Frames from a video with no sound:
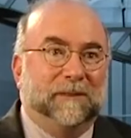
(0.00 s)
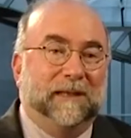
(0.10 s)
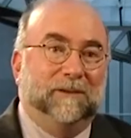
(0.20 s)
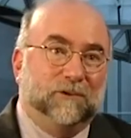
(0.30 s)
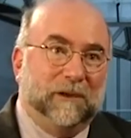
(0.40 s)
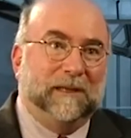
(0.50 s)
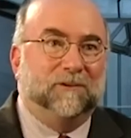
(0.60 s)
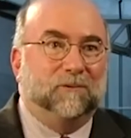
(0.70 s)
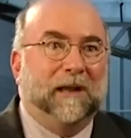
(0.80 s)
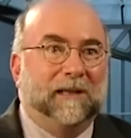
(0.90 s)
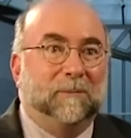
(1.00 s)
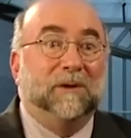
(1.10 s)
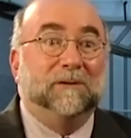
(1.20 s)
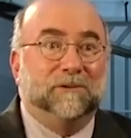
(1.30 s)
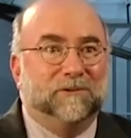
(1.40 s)
that had the trains riding
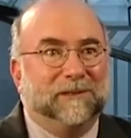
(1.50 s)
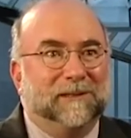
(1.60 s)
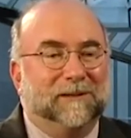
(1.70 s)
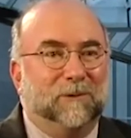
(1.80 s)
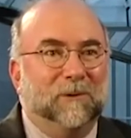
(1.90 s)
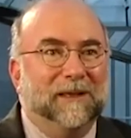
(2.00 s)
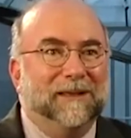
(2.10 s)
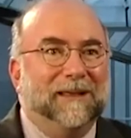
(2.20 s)
above the street level,